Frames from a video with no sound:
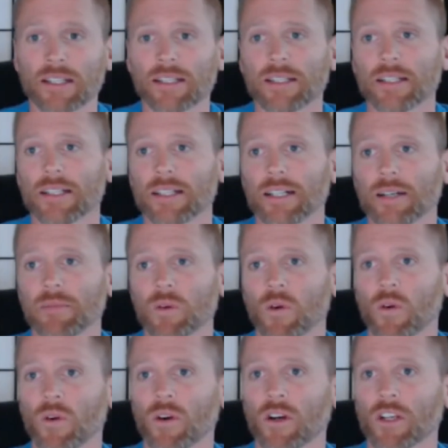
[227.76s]
um,
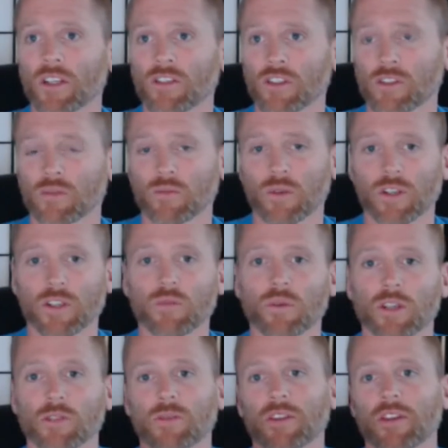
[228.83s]
or just where you
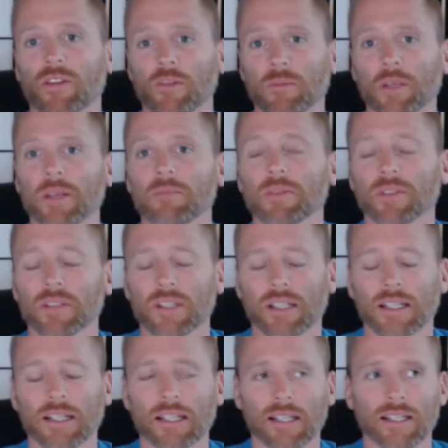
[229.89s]
worked with other people,
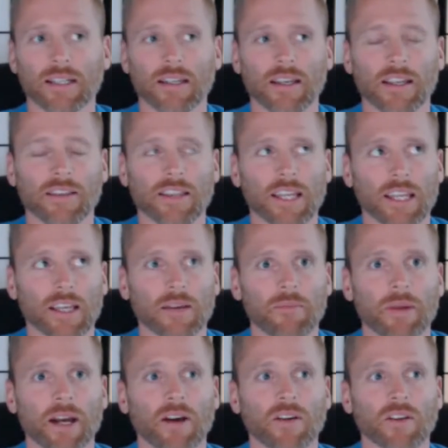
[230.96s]
and and thinking
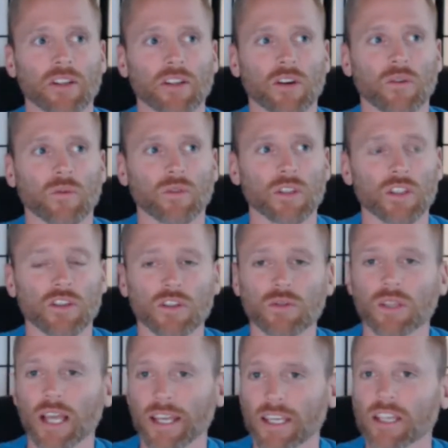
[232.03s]
about you know did you
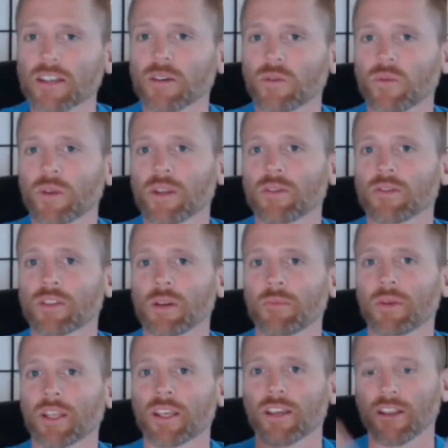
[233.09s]
like it when
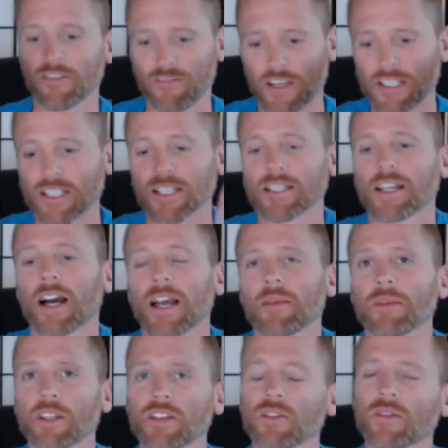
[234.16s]
somebody invested time
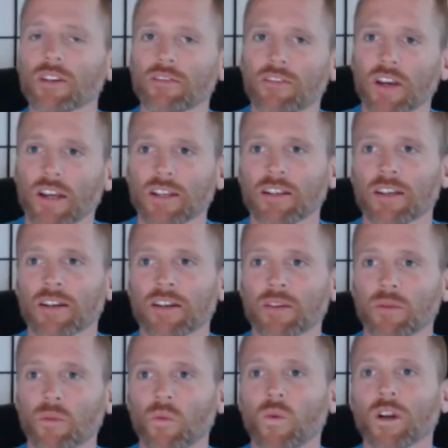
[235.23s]
in you and find
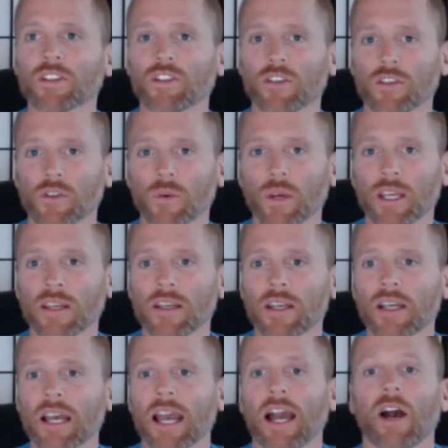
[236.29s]
out uh, what you're doing,
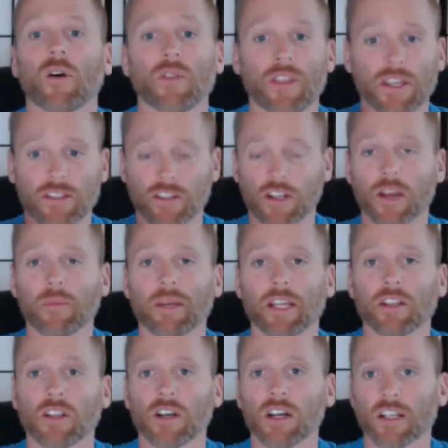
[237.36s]
how things are coming
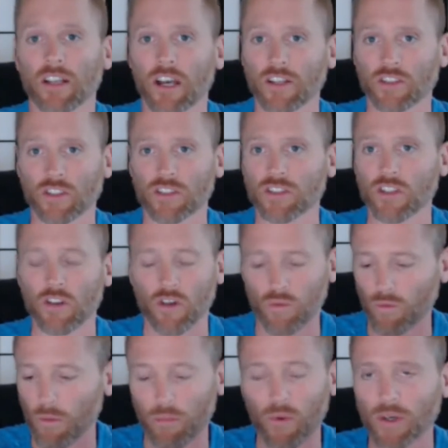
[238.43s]
along, not just you know
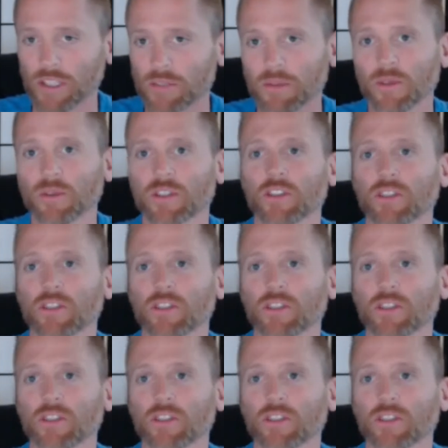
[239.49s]
report to me what you're